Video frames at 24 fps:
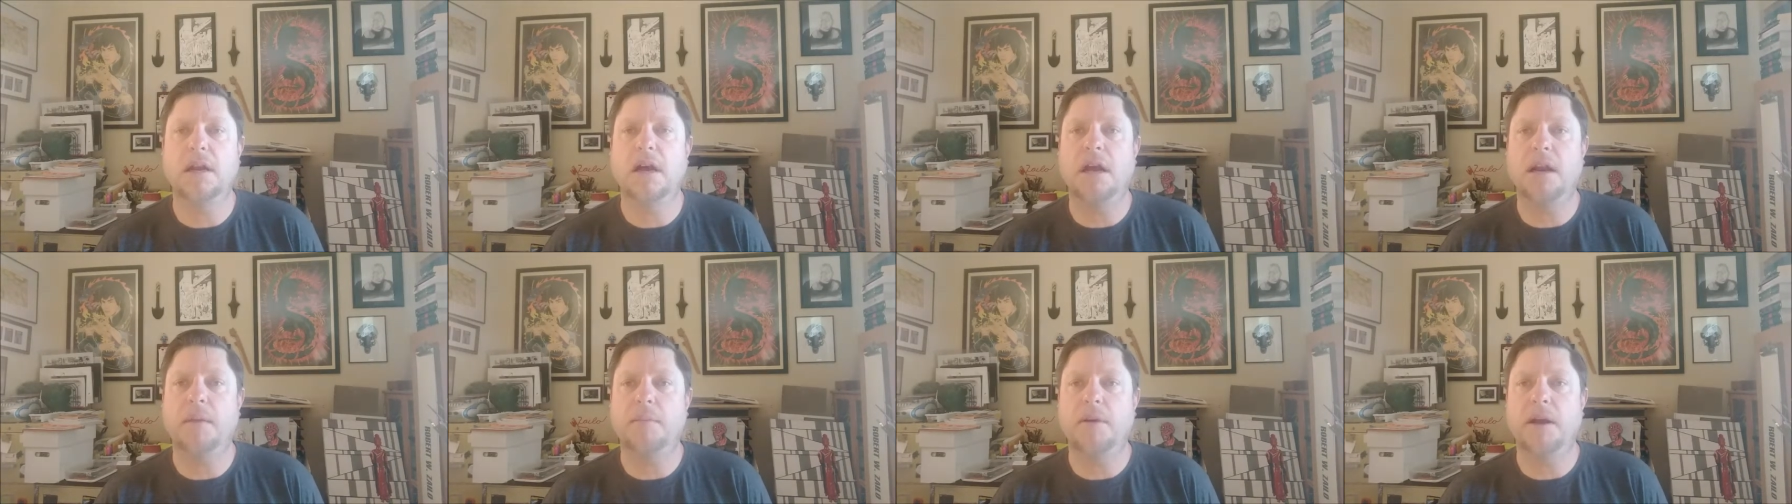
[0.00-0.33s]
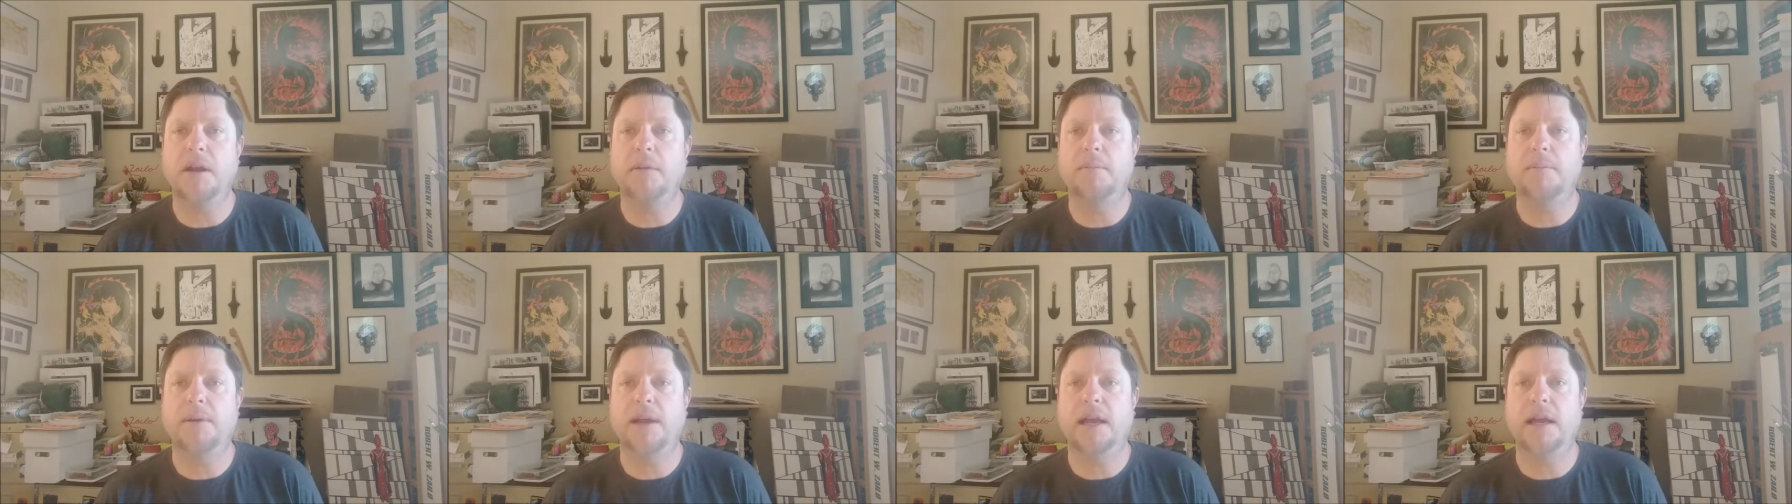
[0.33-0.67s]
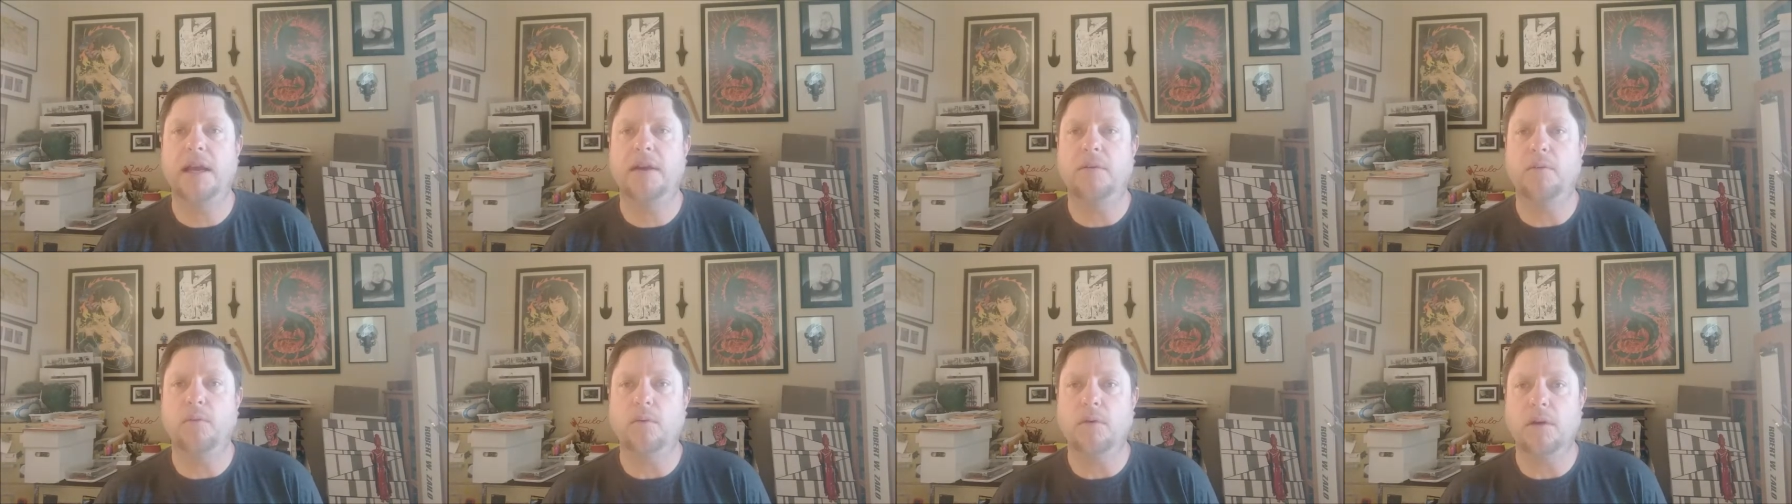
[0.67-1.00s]

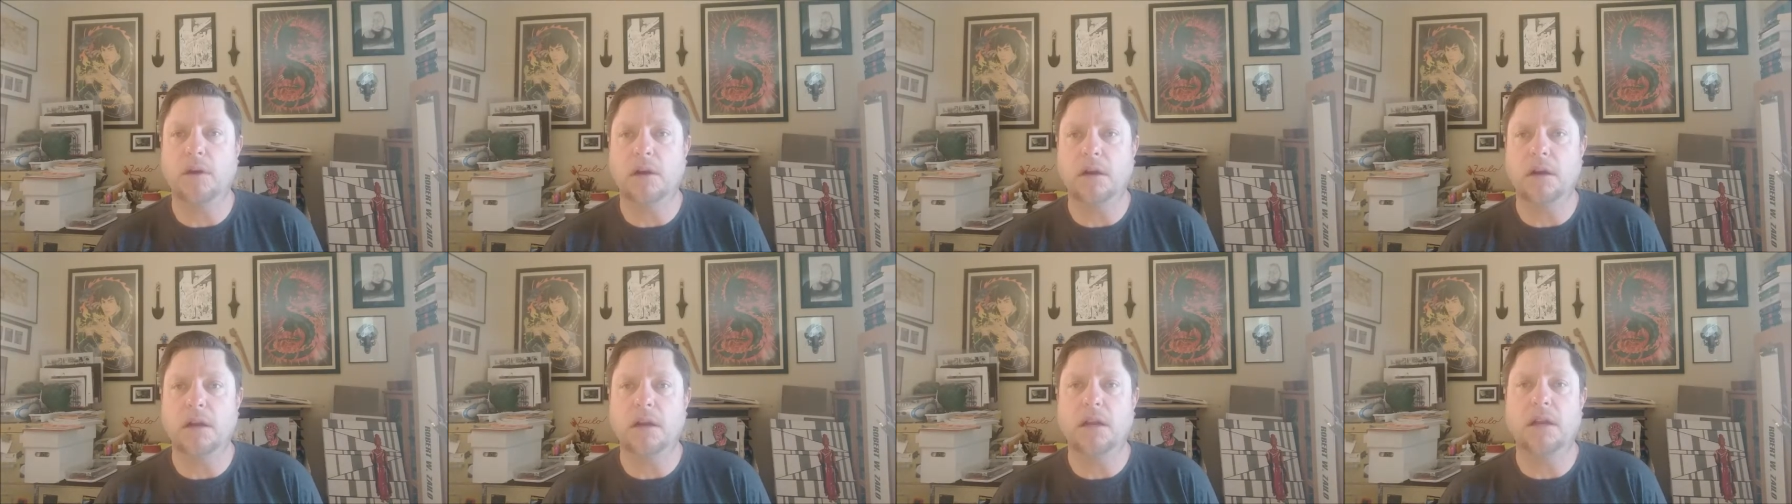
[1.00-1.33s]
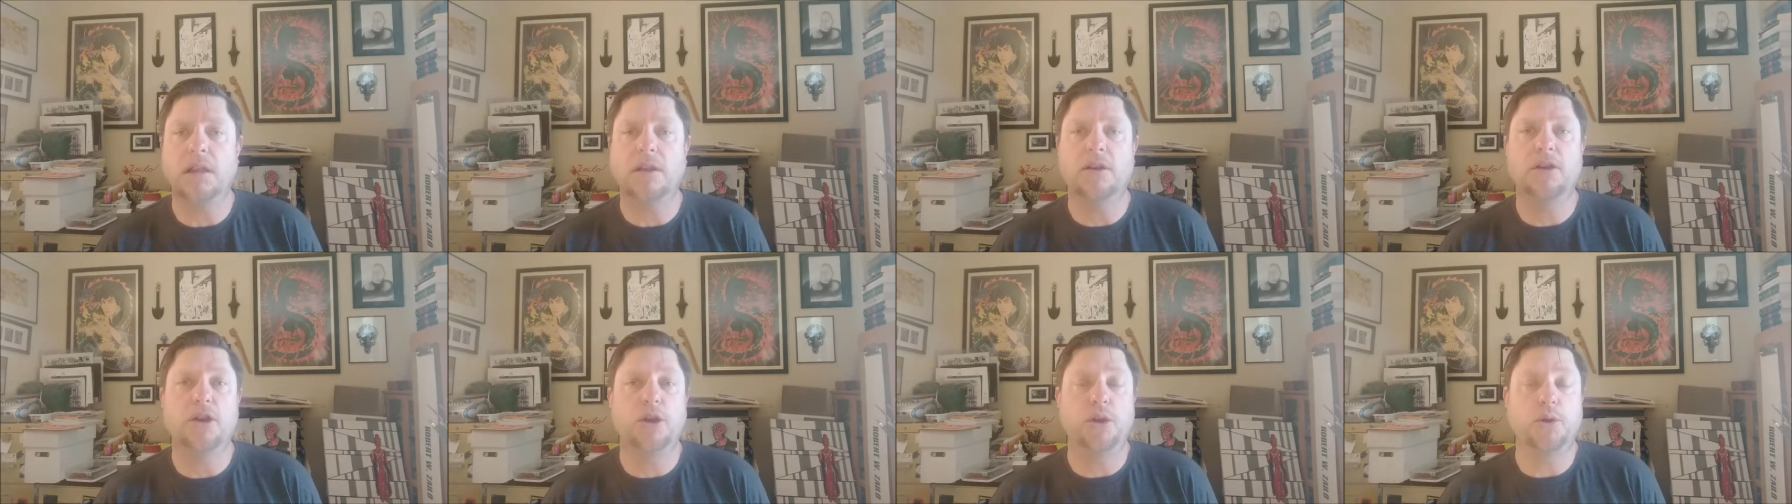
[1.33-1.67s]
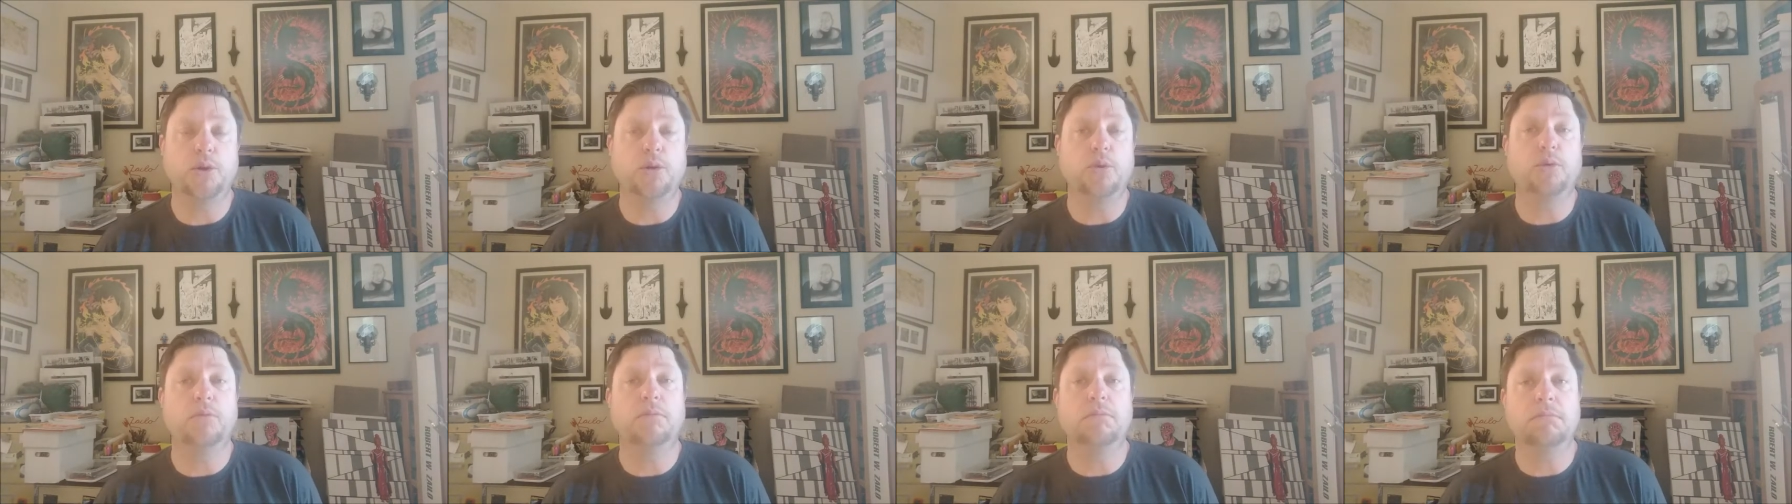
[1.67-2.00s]
onomatopoeia word
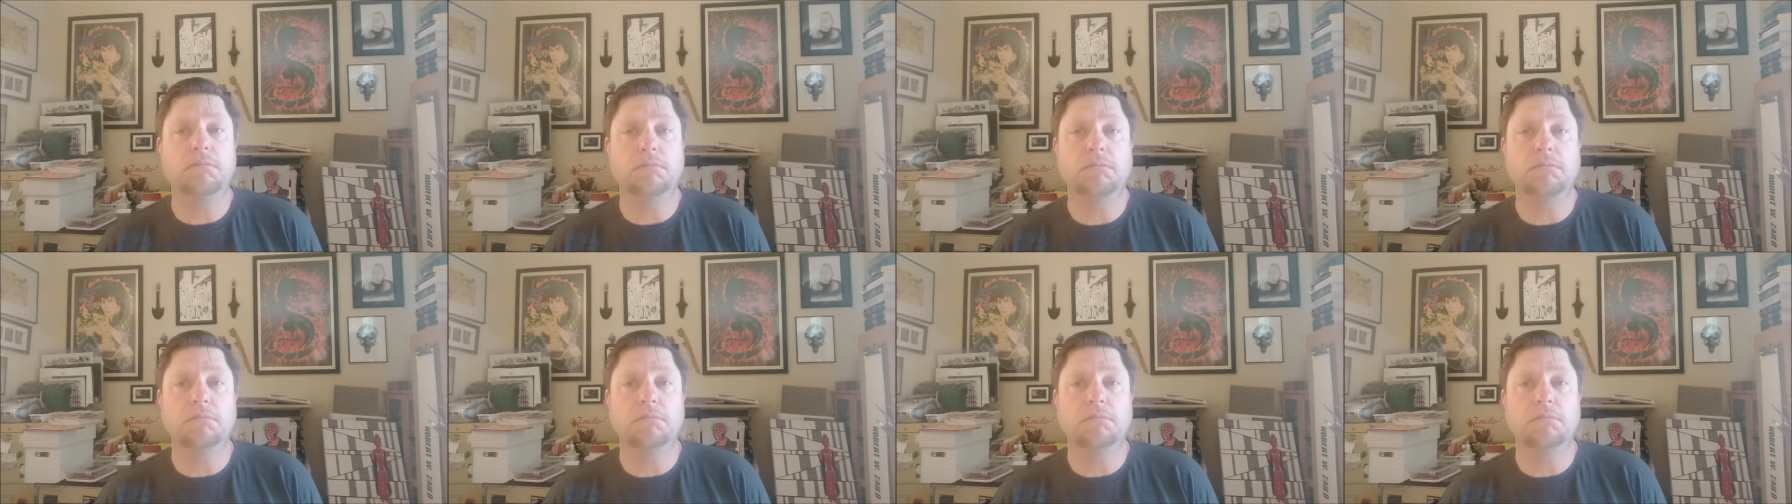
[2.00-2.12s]
to